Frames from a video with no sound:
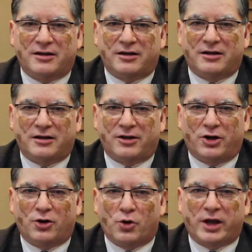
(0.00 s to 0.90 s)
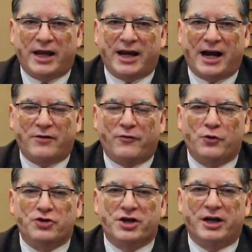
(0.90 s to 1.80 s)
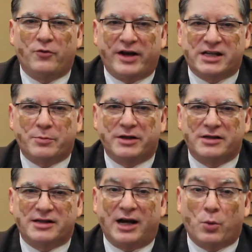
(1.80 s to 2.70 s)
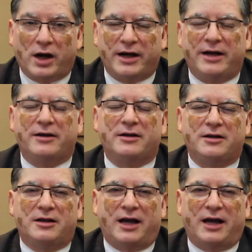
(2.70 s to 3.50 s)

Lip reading: looking at future investments at one end